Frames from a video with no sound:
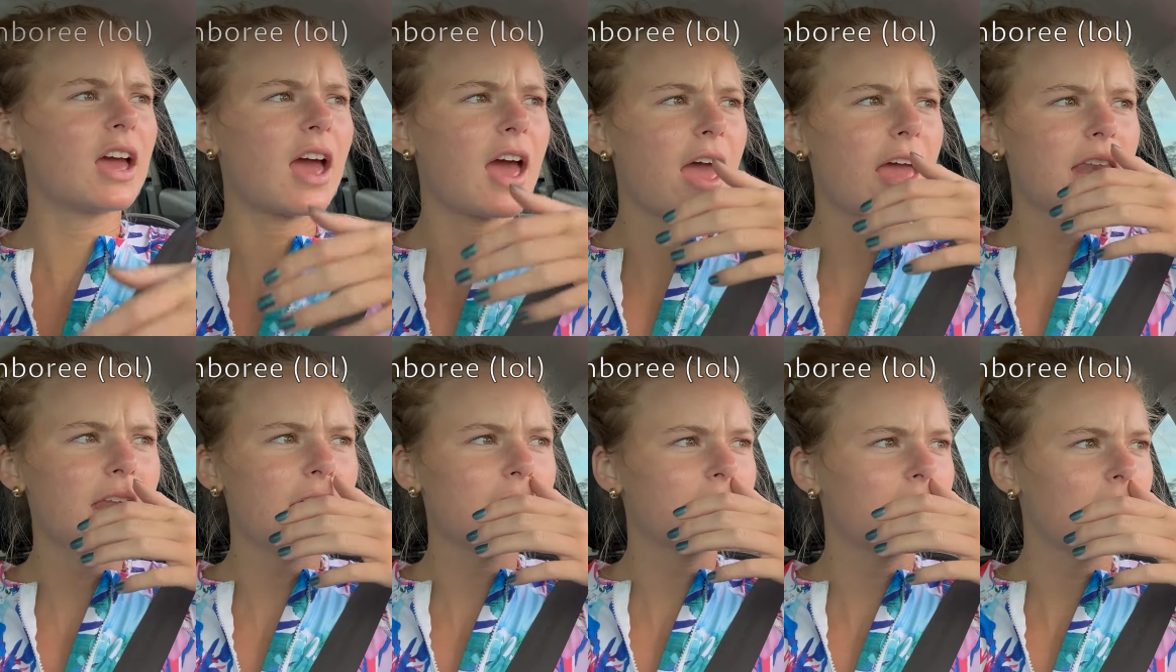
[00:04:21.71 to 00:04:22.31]

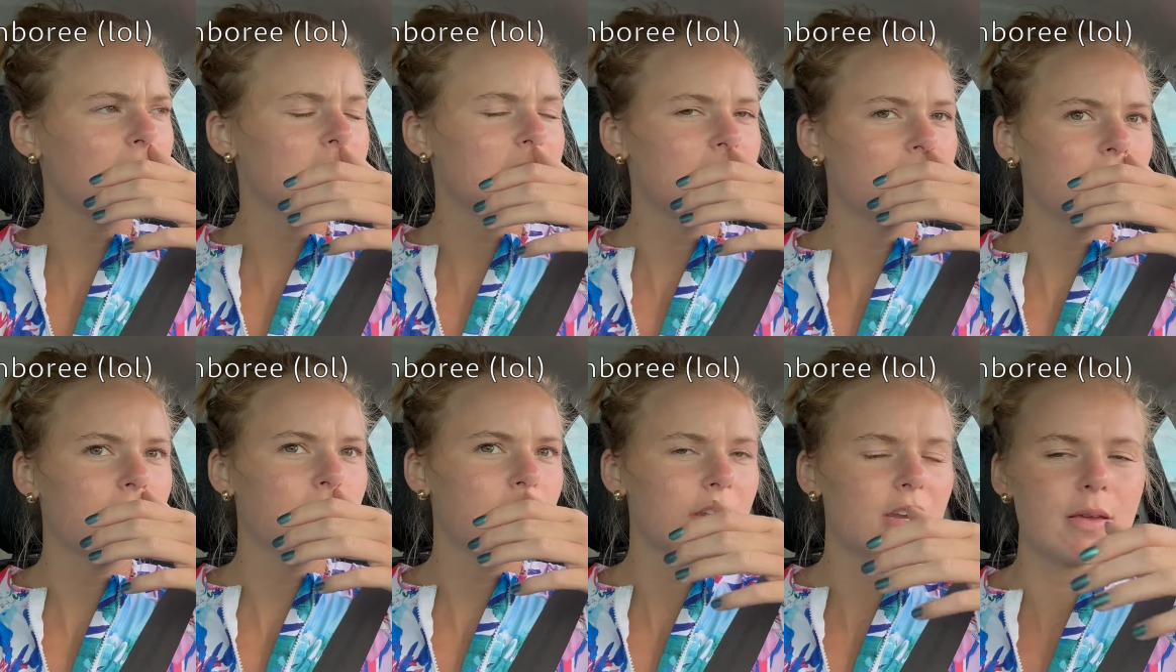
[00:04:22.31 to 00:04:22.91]
and I can't think
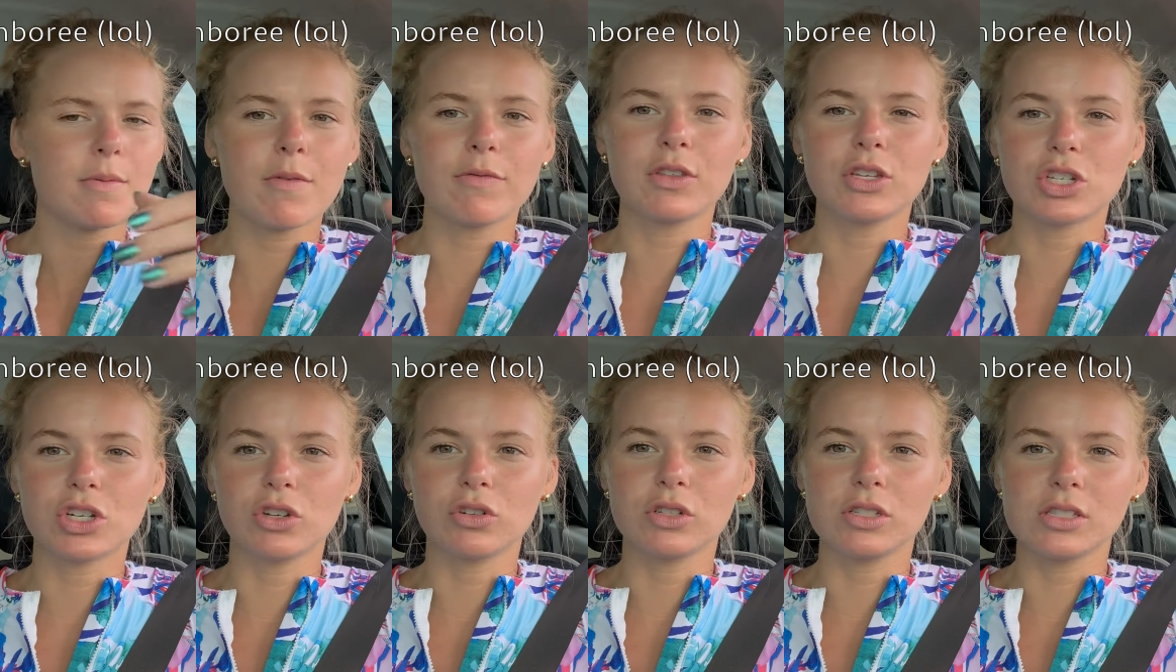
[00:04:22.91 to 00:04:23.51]
of the name of the
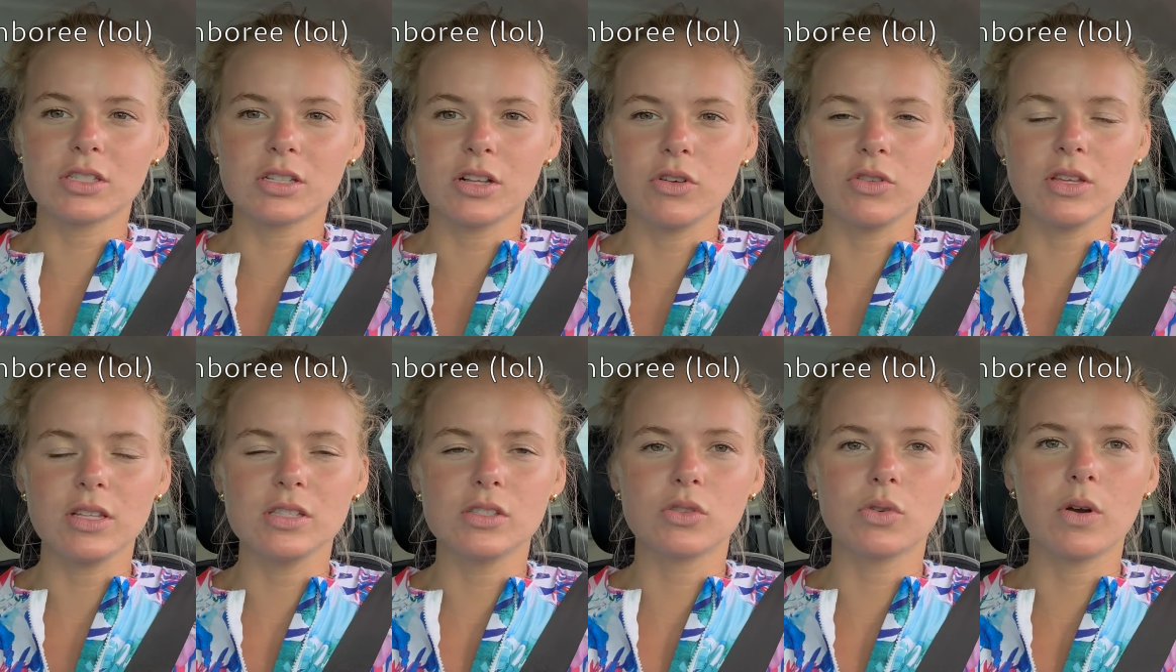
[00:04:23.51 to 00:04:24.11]
children's
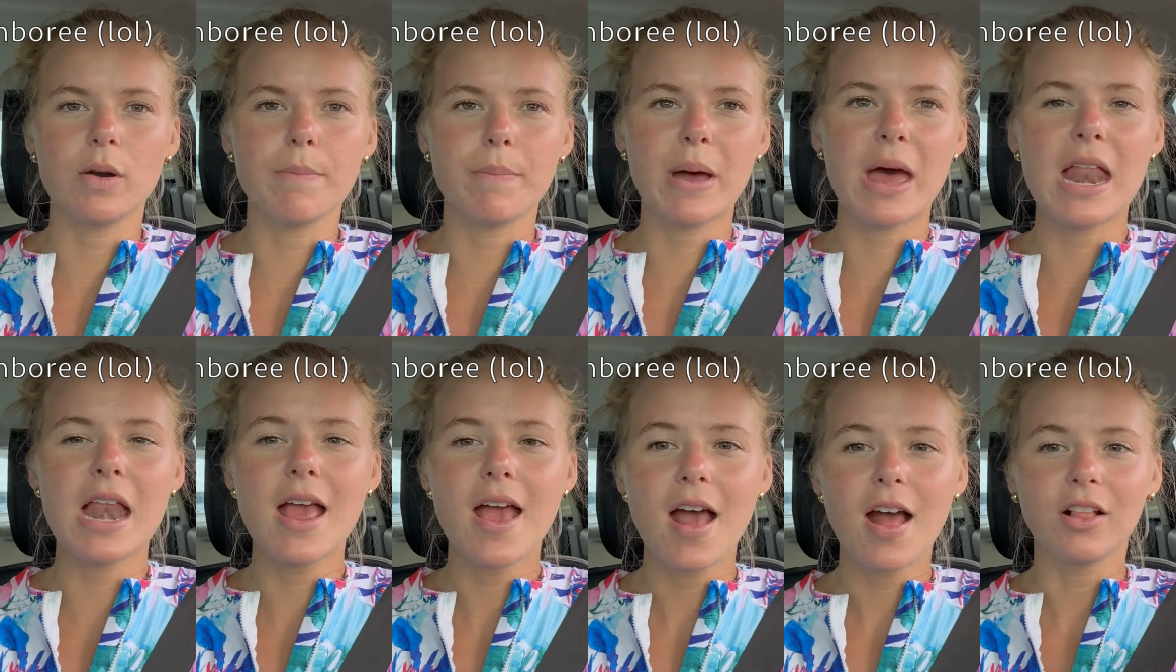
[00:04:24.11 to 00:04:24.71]
clothing store, but
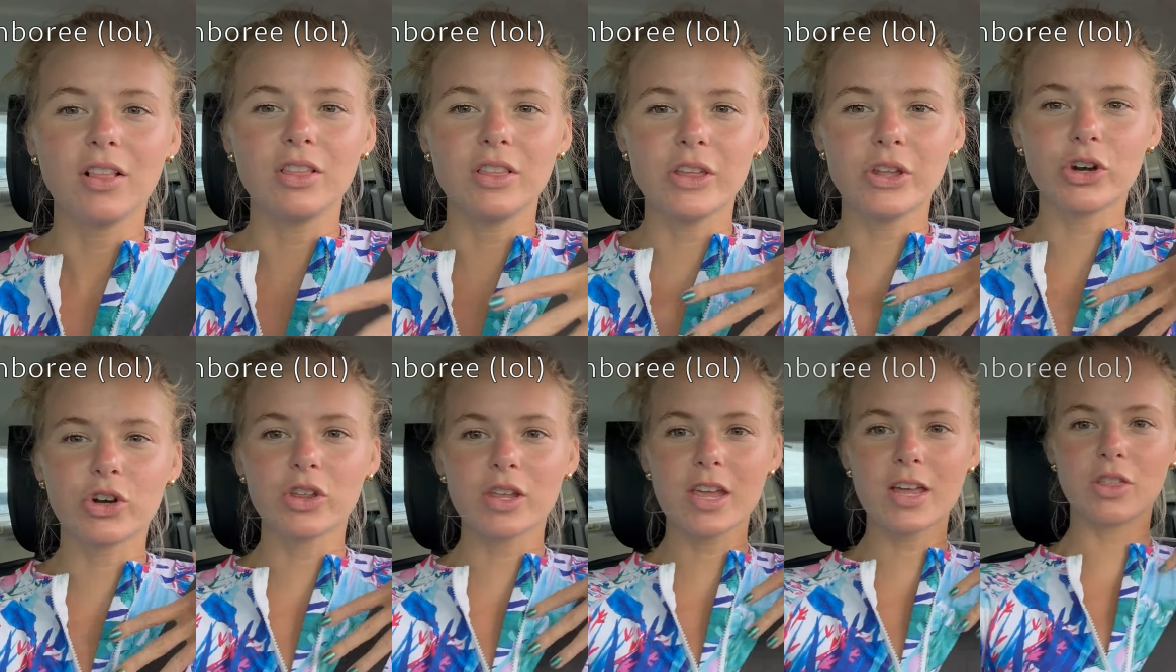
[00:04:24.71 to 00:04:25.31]

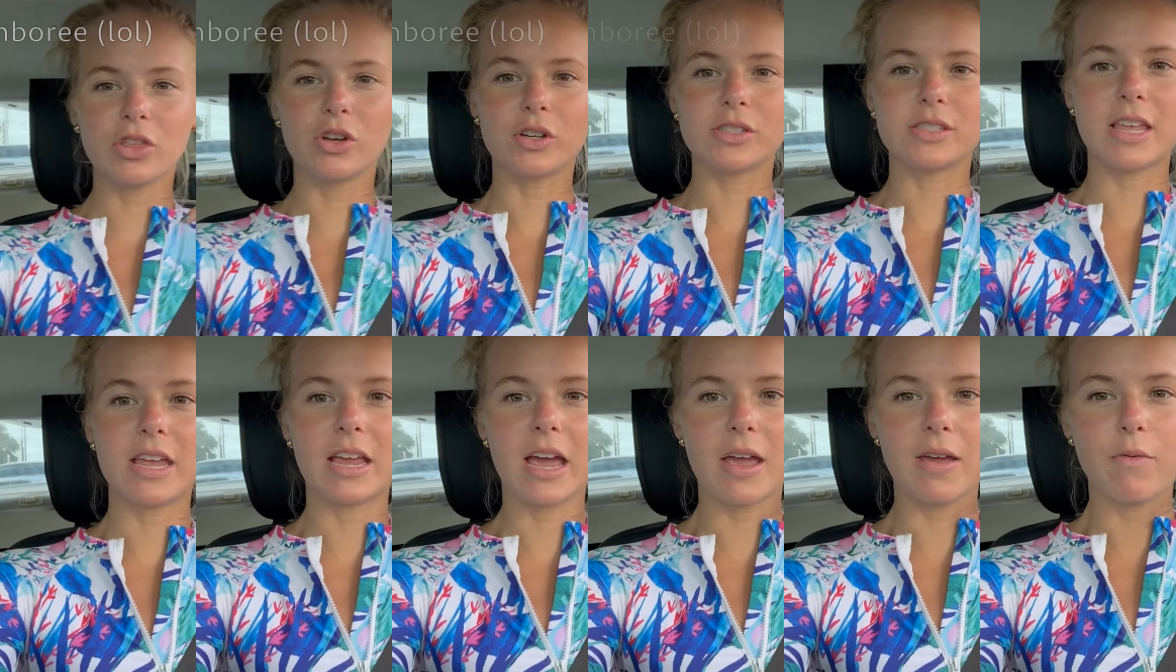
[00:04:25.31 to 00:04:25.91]
literally, it looks
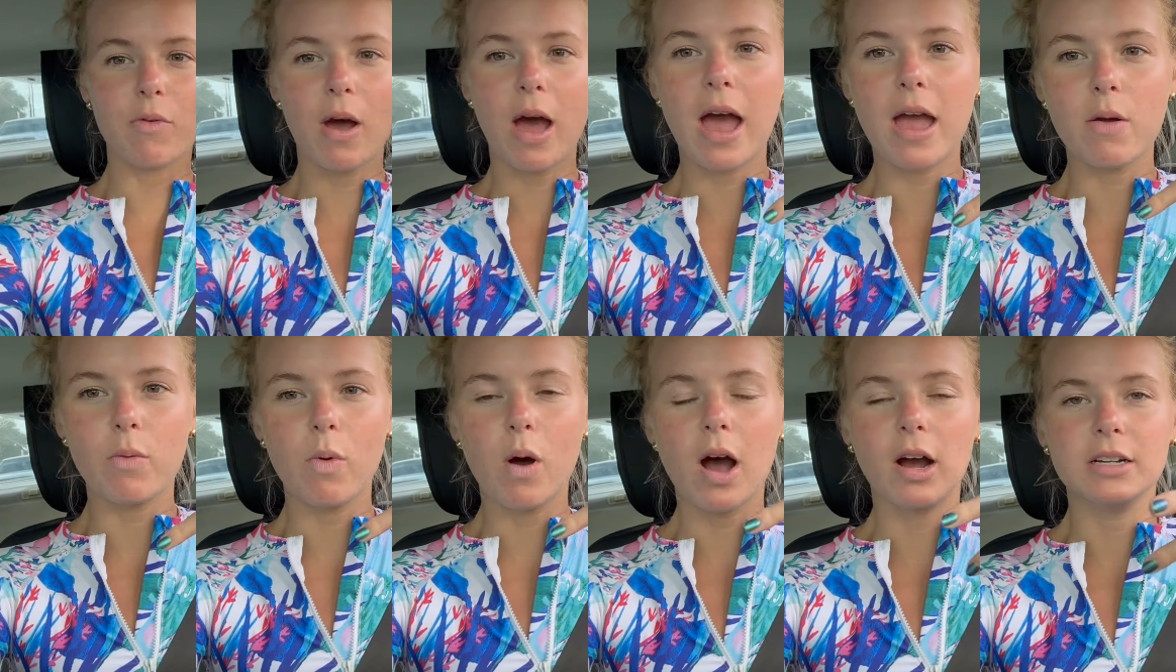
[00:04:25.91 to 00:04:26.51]
like I, I
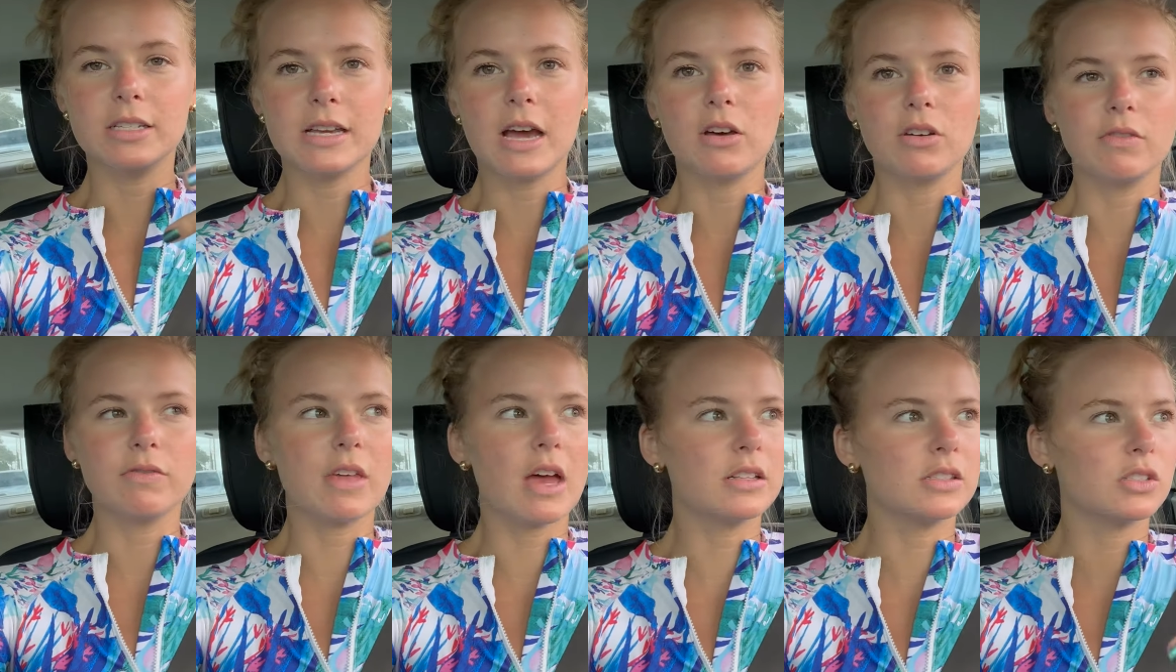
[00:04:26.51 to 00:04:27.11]
walked out
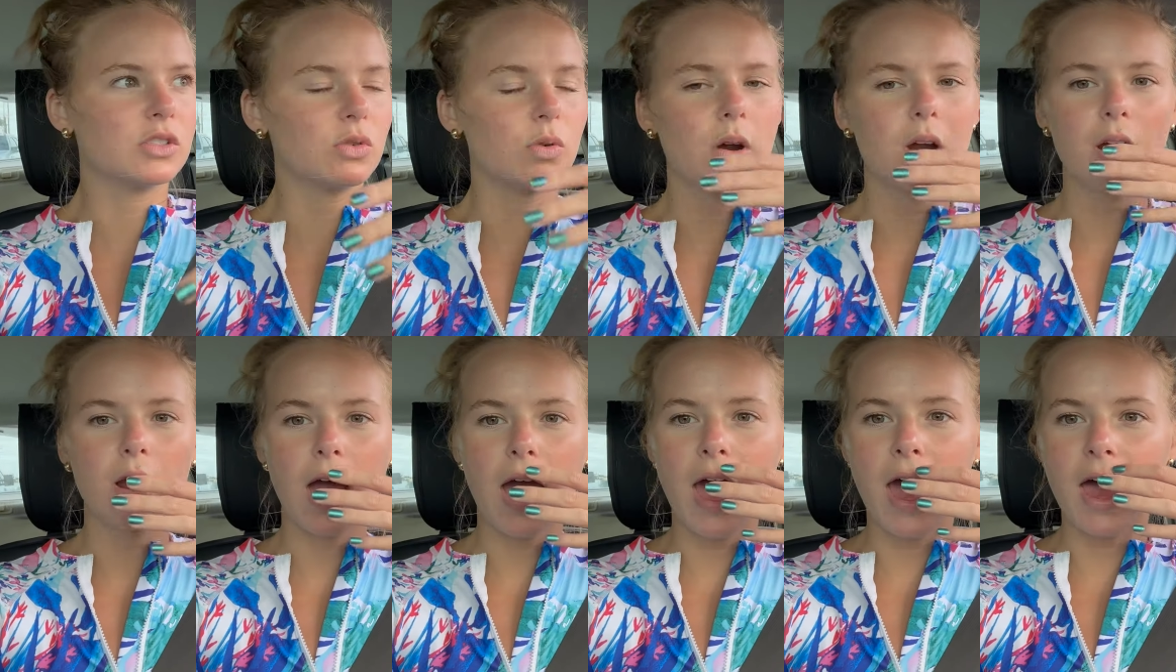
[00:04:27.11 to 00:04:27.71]
of that
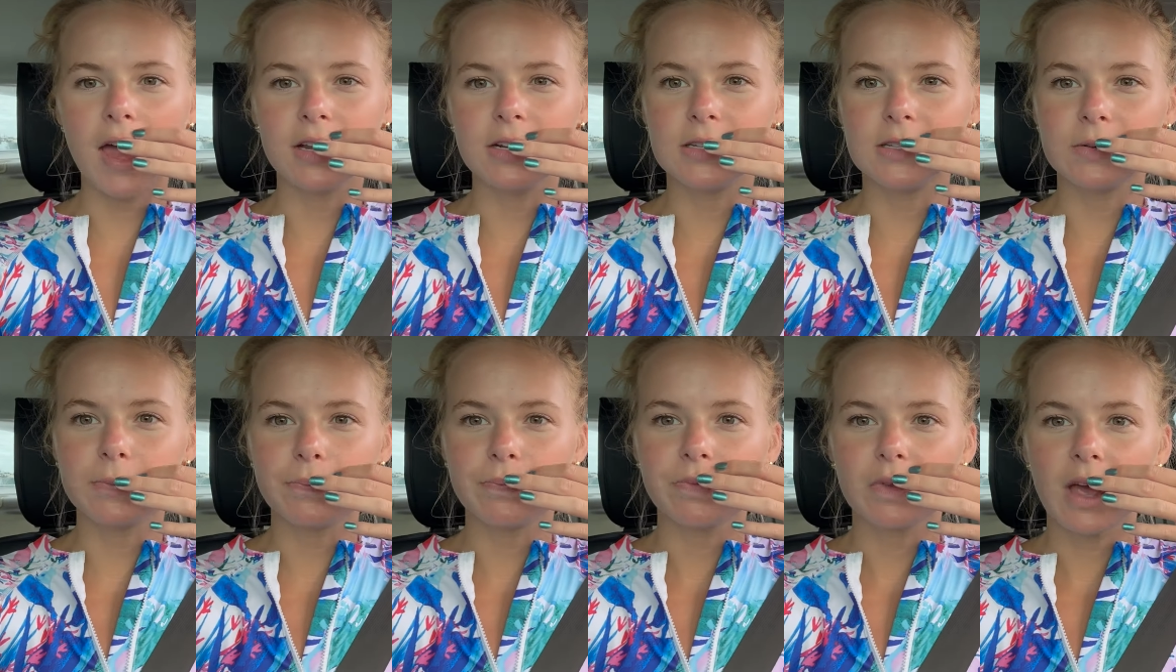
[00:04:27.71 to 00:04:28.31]
store, and
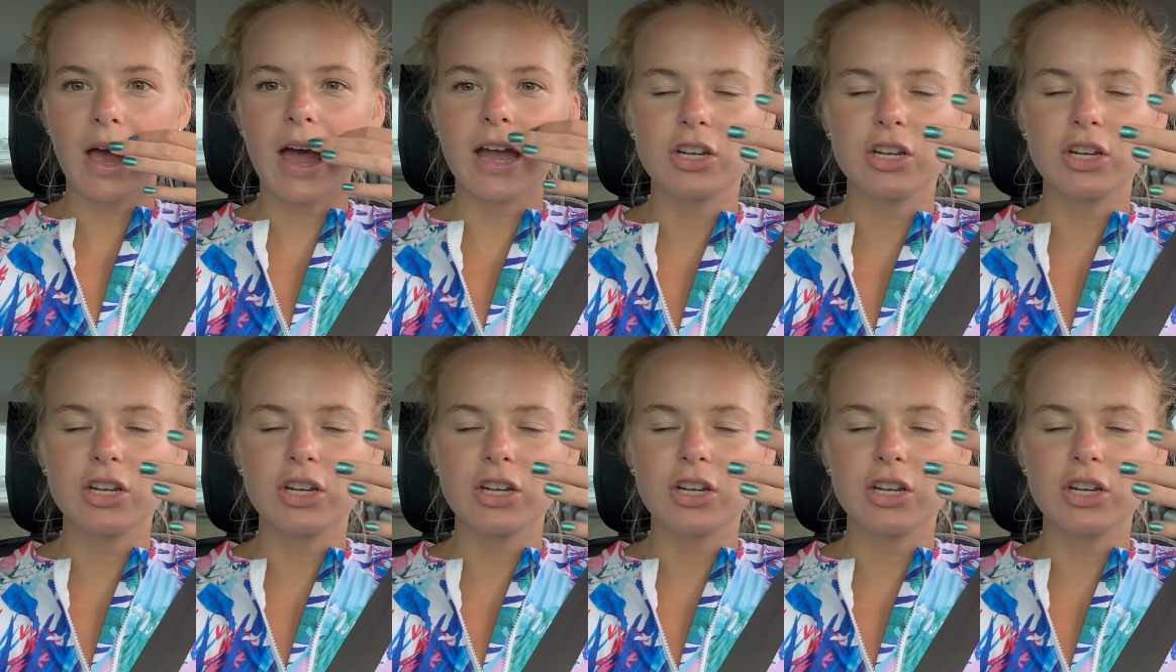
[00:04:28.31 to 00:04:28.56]
I